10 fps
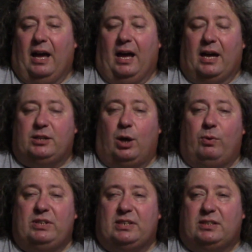As
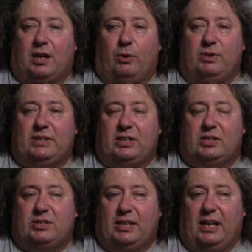always, as I always like
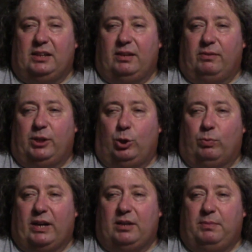to say, live a little
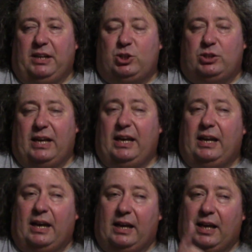random each
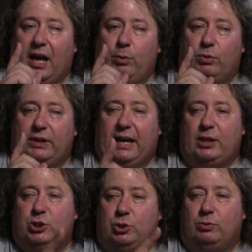day, and I will
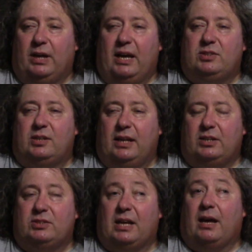catch you guys
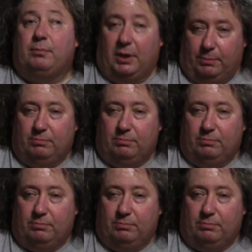next time.